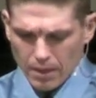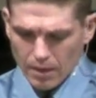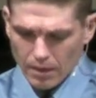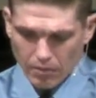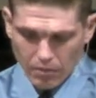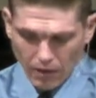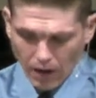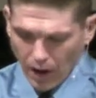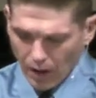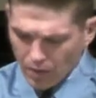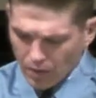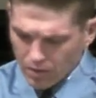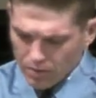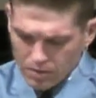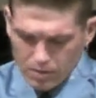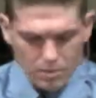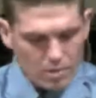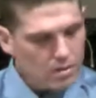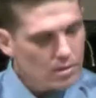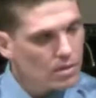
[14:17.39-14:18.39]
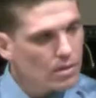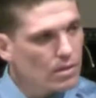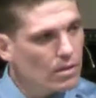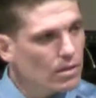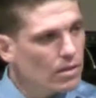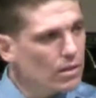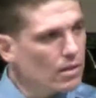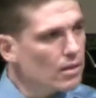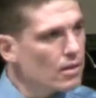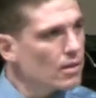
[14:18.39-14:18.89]
Fathers,
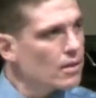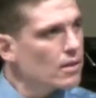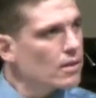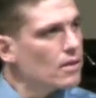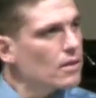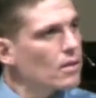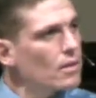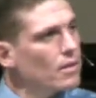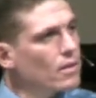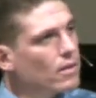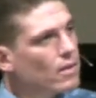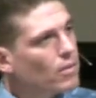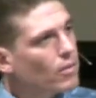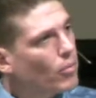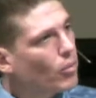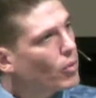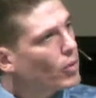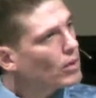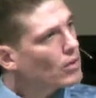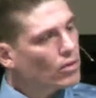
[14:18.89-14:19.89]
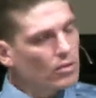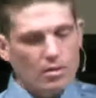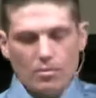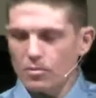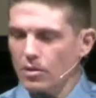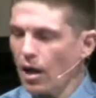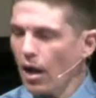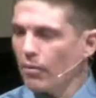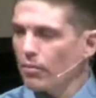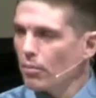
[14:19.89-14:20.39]
I mean, we took
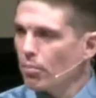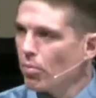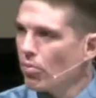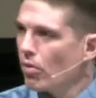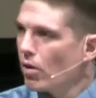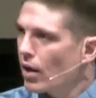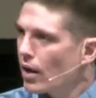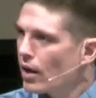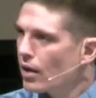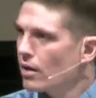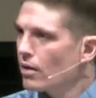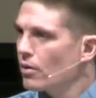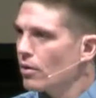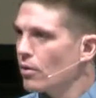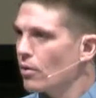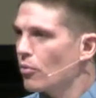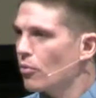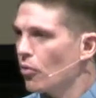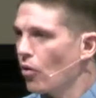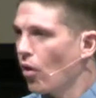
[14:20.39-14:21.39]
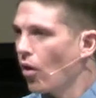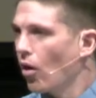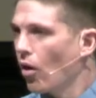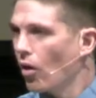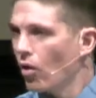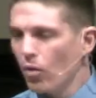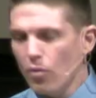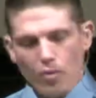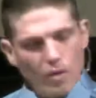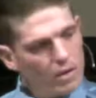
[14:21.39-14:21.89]
some time to pray for
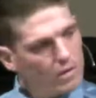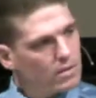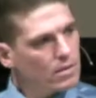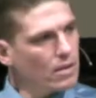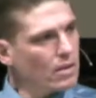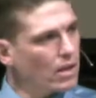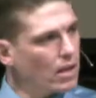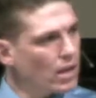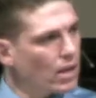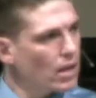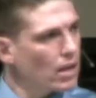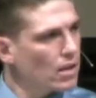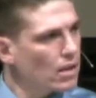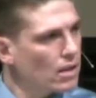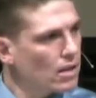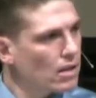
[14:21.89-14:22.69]
all of us today.